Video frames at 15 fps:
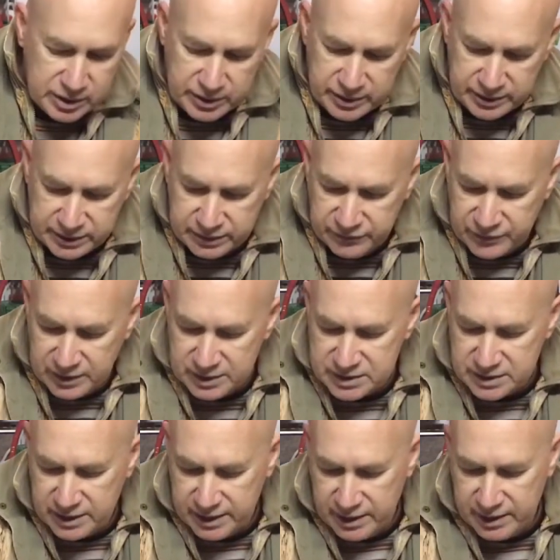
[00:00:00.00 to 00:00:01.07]
the difference
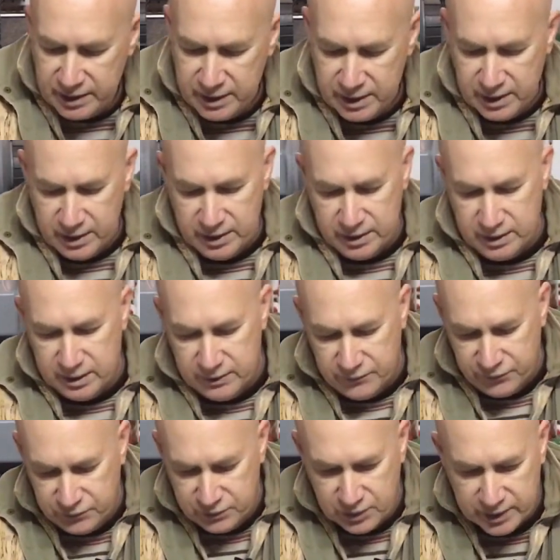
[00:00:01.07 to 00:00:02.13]
there. If
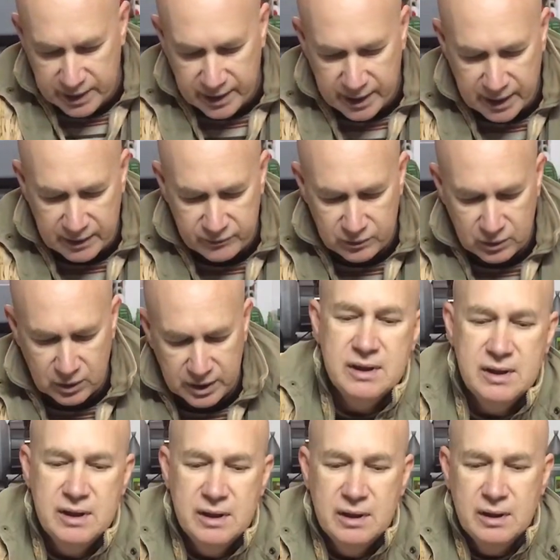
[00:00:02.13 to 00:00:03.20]
you can have a look at
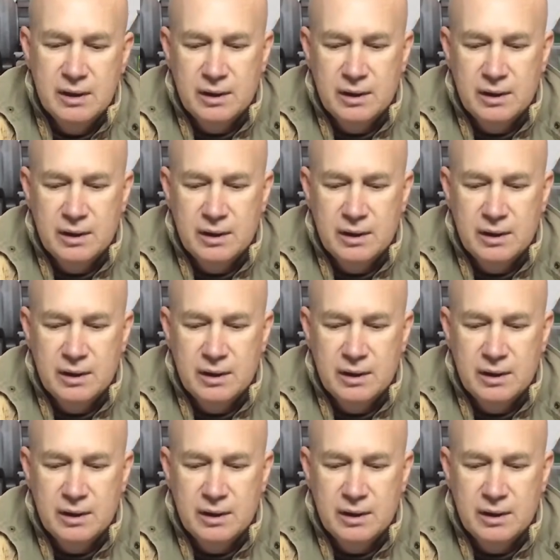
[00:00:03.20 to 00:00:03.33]
this one.